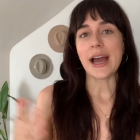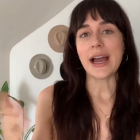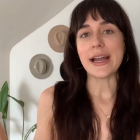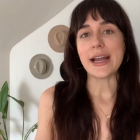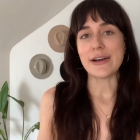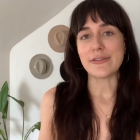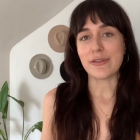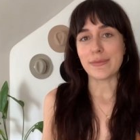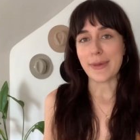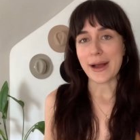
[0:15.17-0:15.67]
I
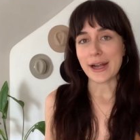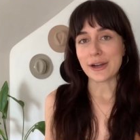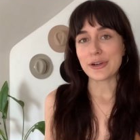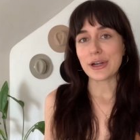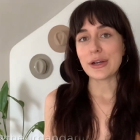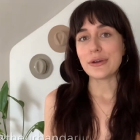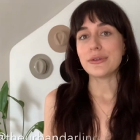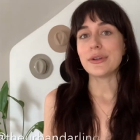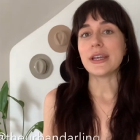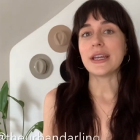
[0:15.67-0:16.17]
have a
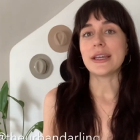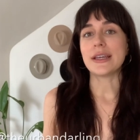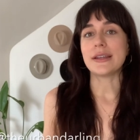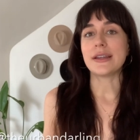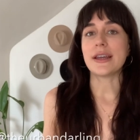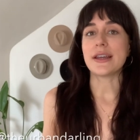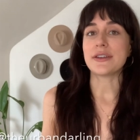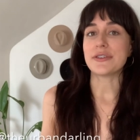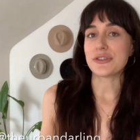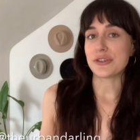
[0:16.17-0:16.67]
background in
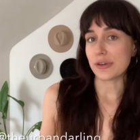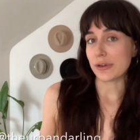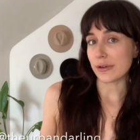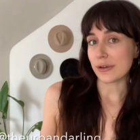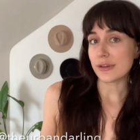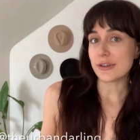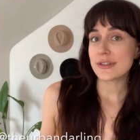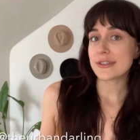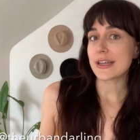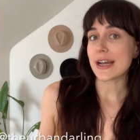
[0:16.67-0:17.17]

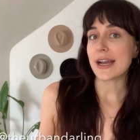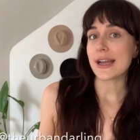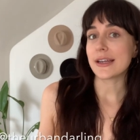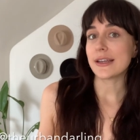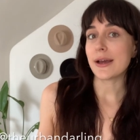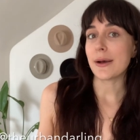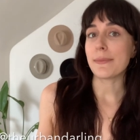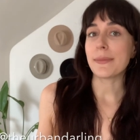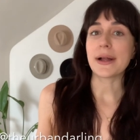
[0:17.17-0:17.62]
interior design,